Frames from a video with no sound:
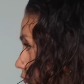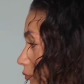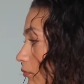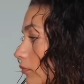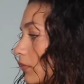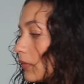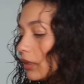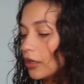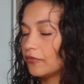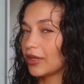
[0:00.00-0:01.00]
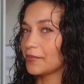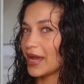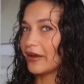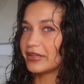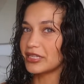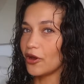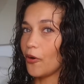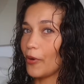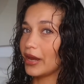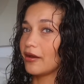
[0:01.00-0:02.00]
I feel like my hair is
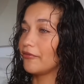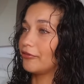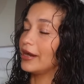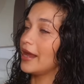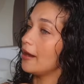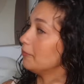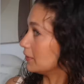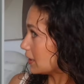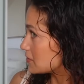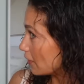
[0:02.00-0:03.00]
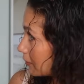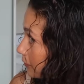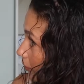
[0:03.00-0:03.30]
not wet enough right now, but that's fine.